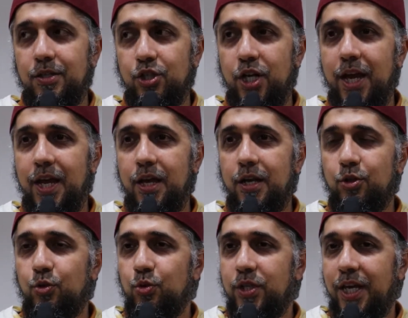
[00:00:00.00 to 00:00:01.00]

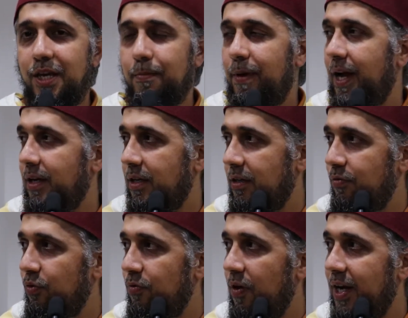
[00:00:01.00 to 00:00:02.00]
take it back
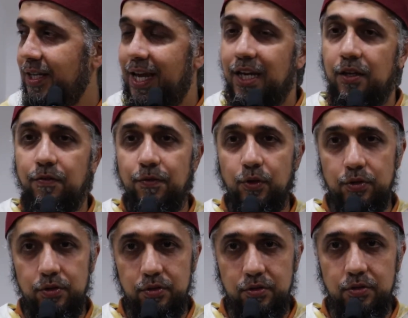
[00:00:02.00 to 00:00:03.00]
if you find any
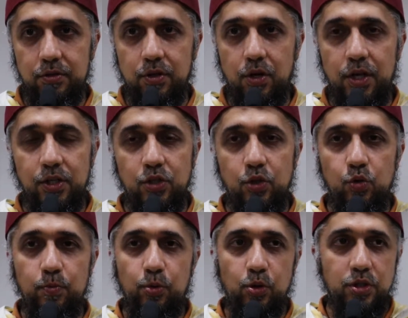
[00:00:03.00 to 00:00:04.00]
fault. All right, so
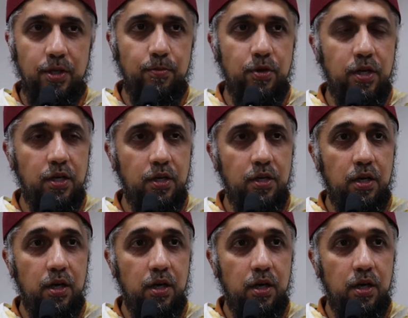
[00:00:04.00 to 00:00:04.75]
you bought something,